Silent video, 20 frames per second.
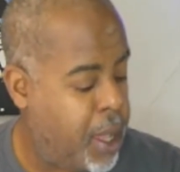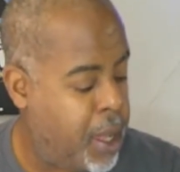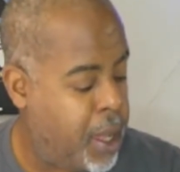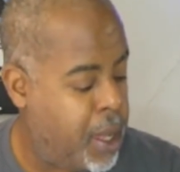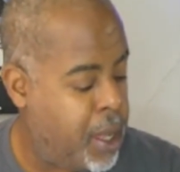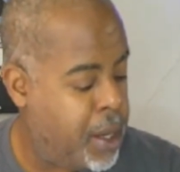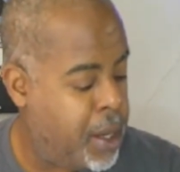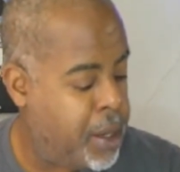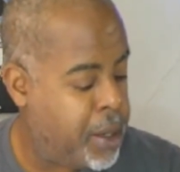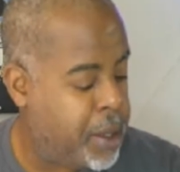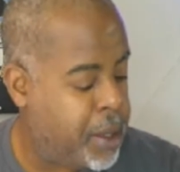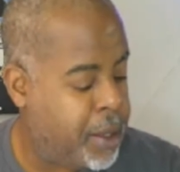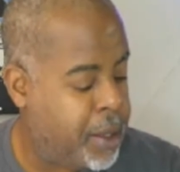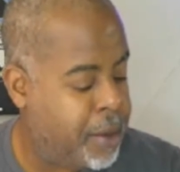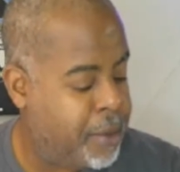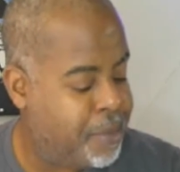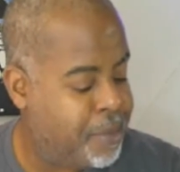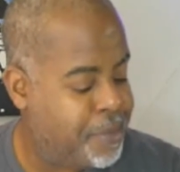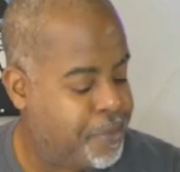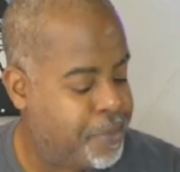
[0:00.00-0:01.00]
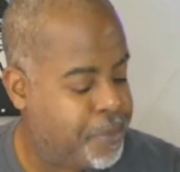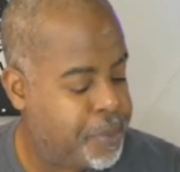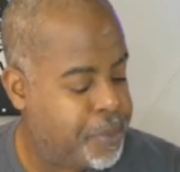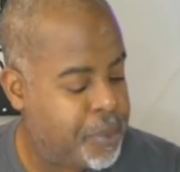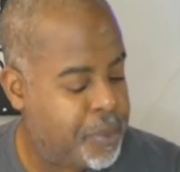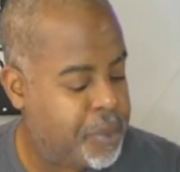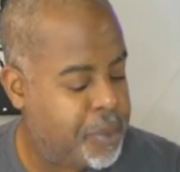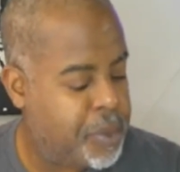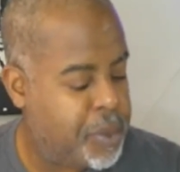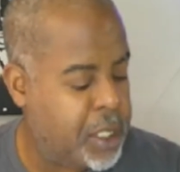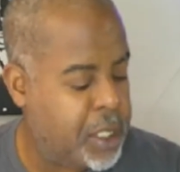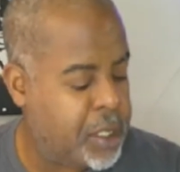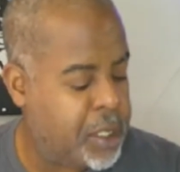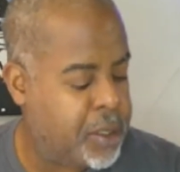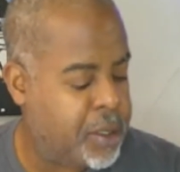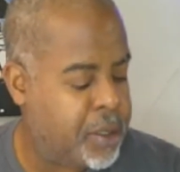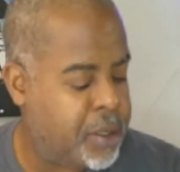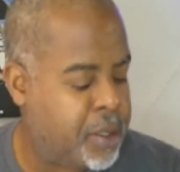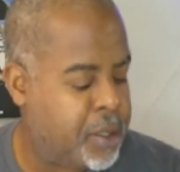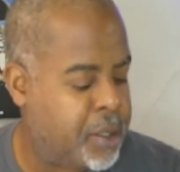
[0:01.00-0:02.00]
And
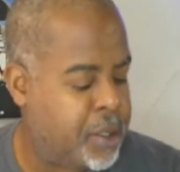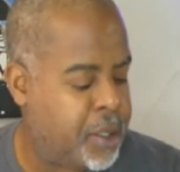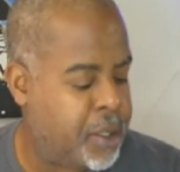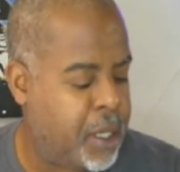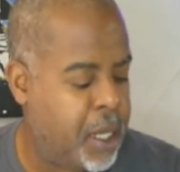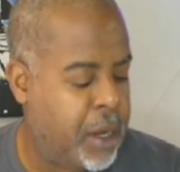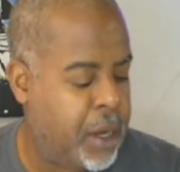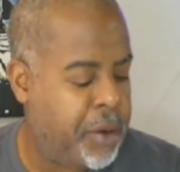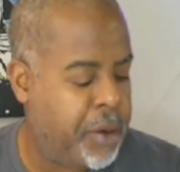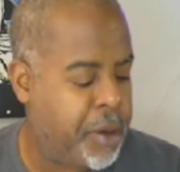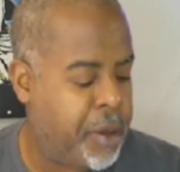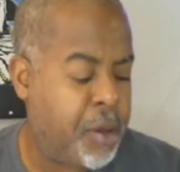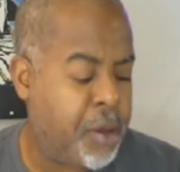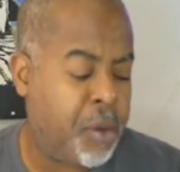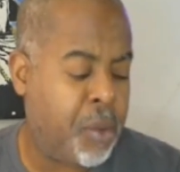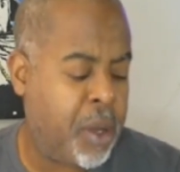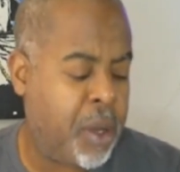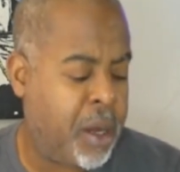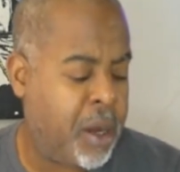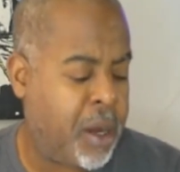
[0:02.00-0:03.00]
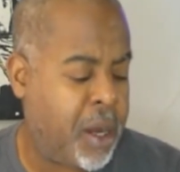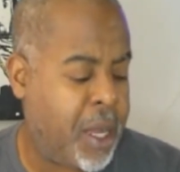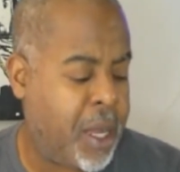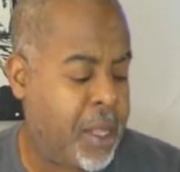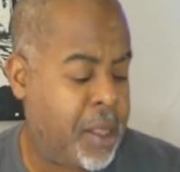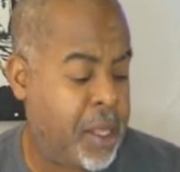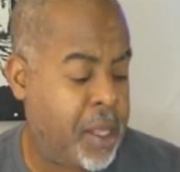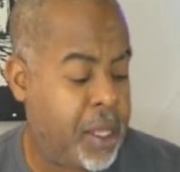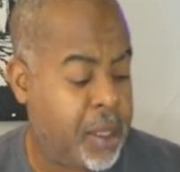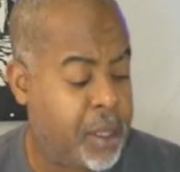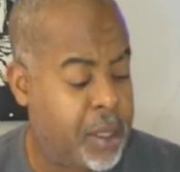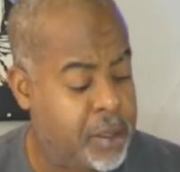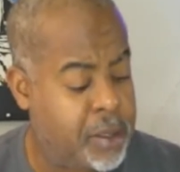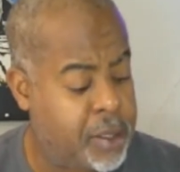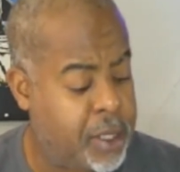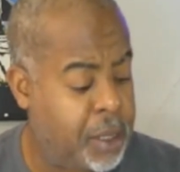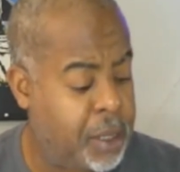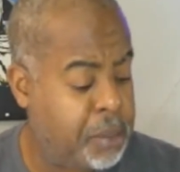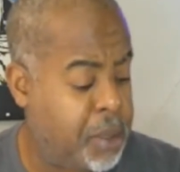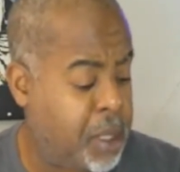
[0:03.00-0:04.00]
this is a scenario where I think the
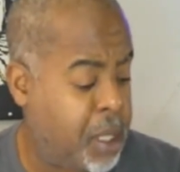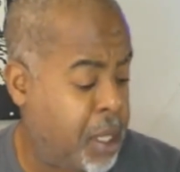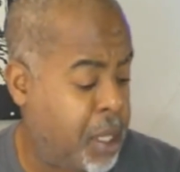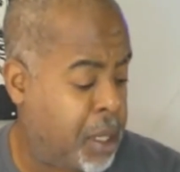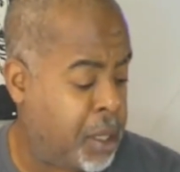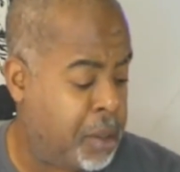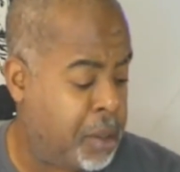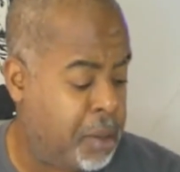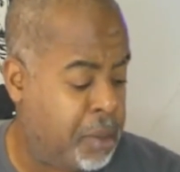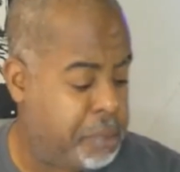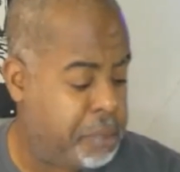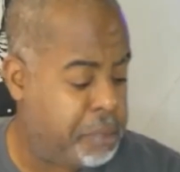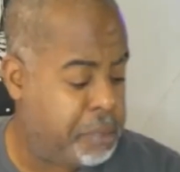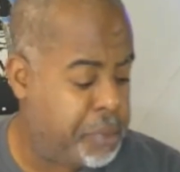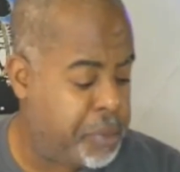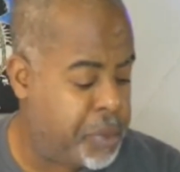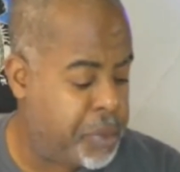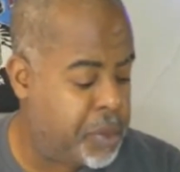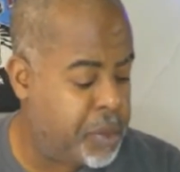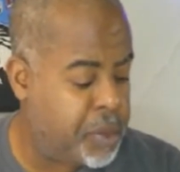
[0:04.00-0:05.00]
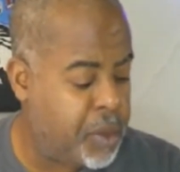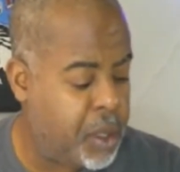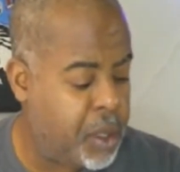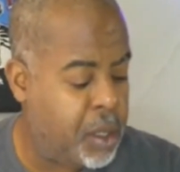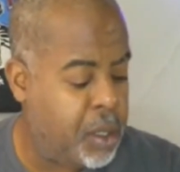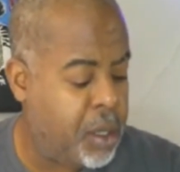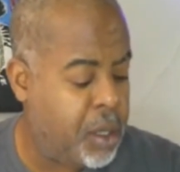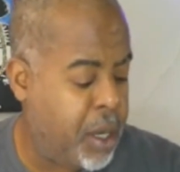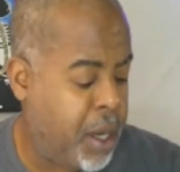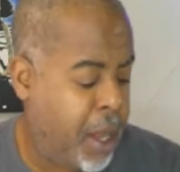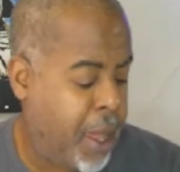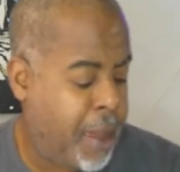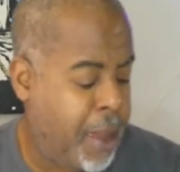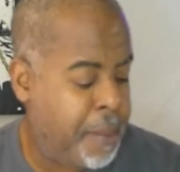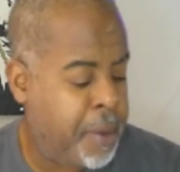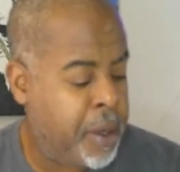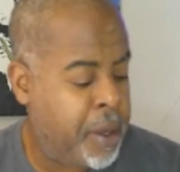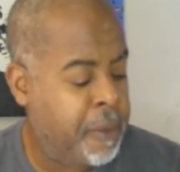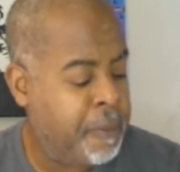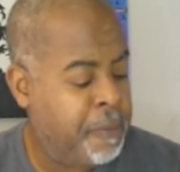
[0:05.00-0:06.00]
same thing could
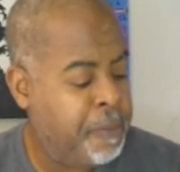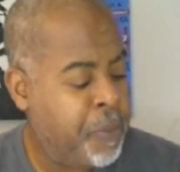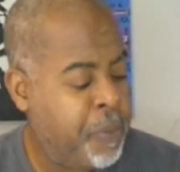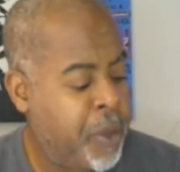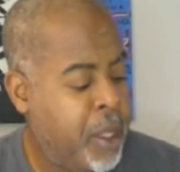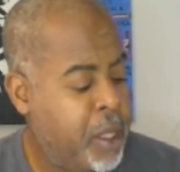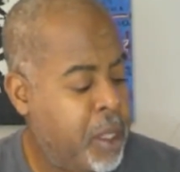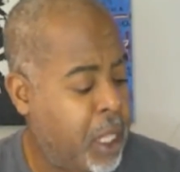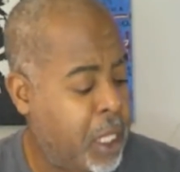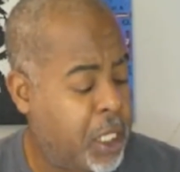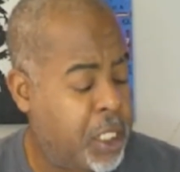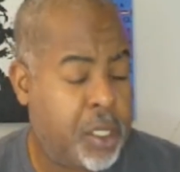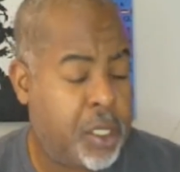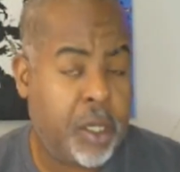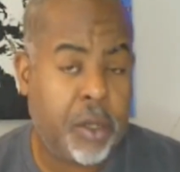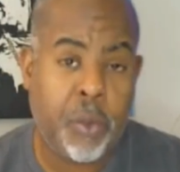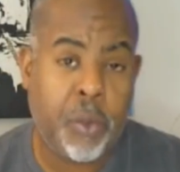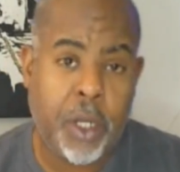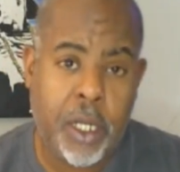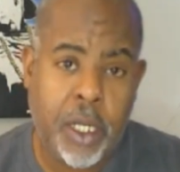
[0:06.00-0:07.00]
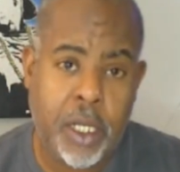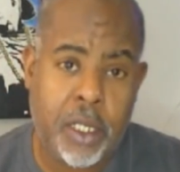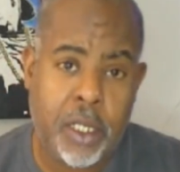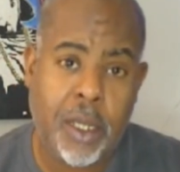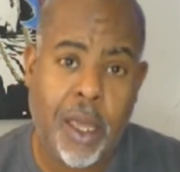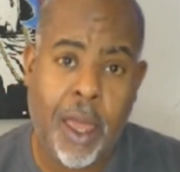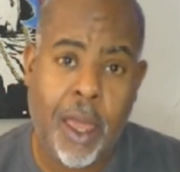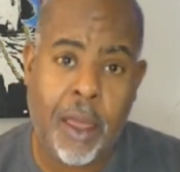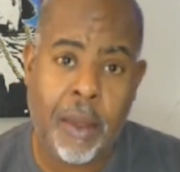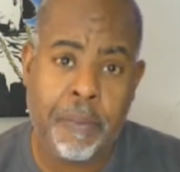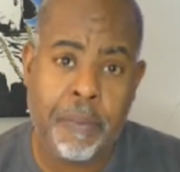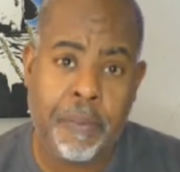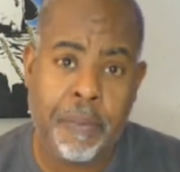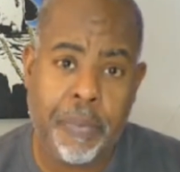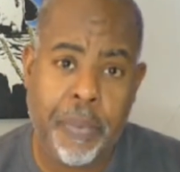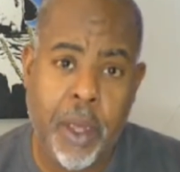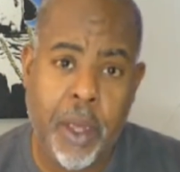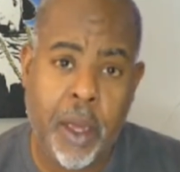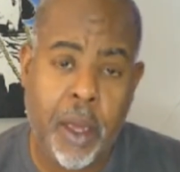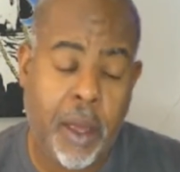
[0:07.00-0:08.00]
happen. They should win this game
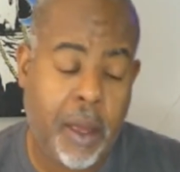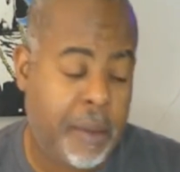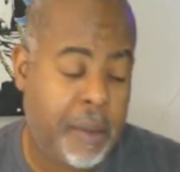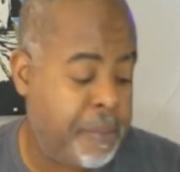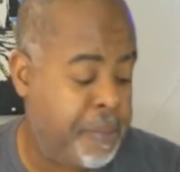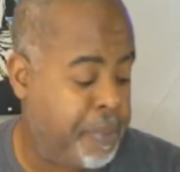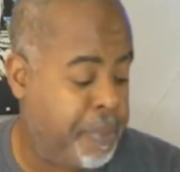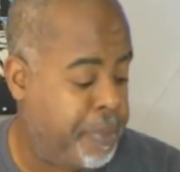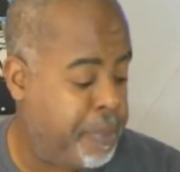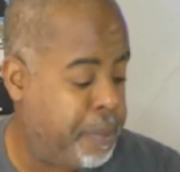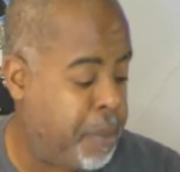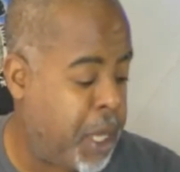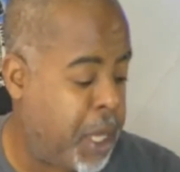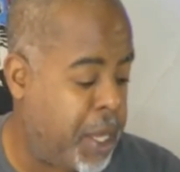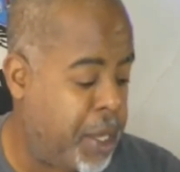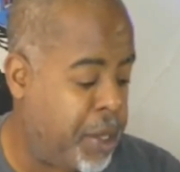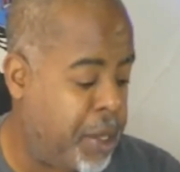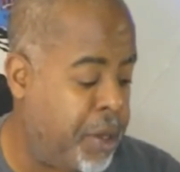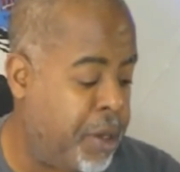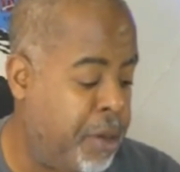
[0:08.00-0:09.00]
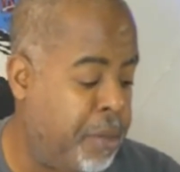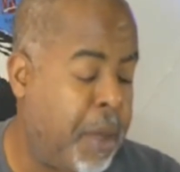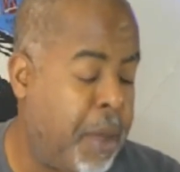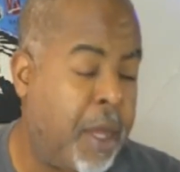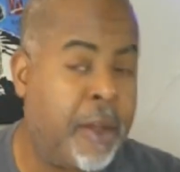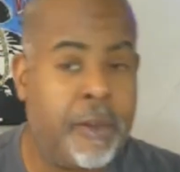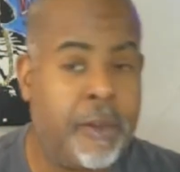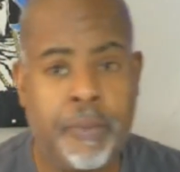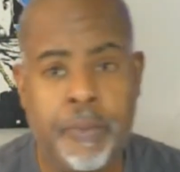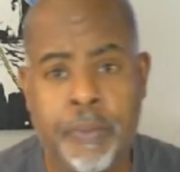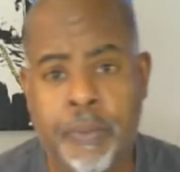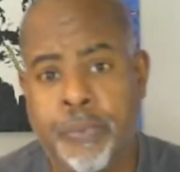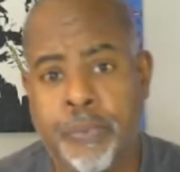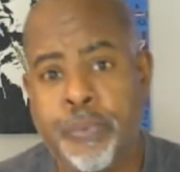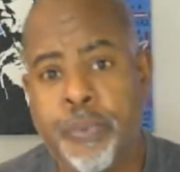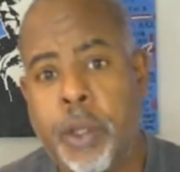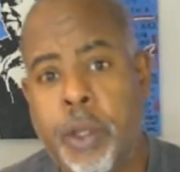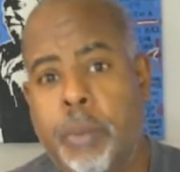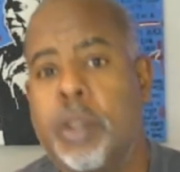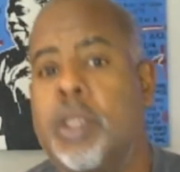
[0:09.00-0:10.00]
by a good amount.
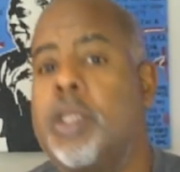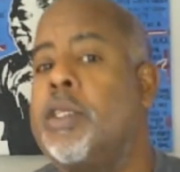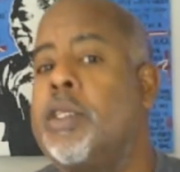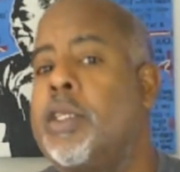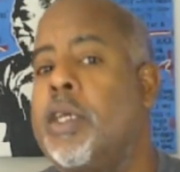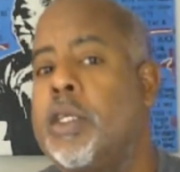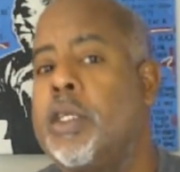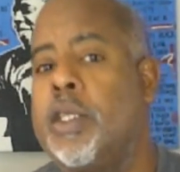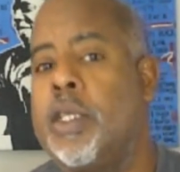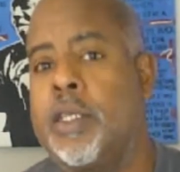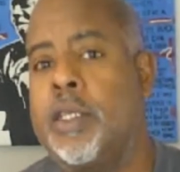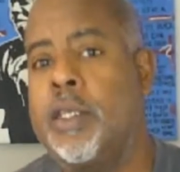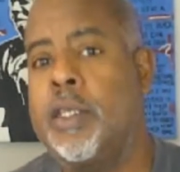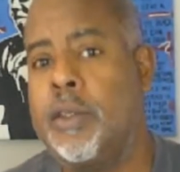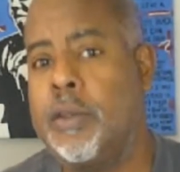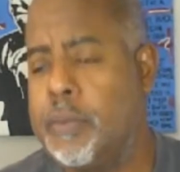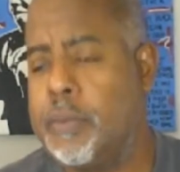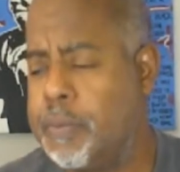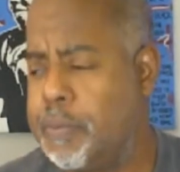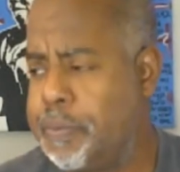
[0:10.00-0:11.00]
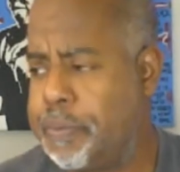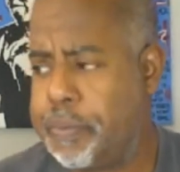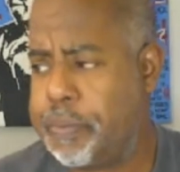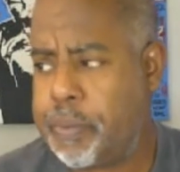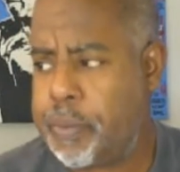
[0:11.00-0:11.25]
But the Celtics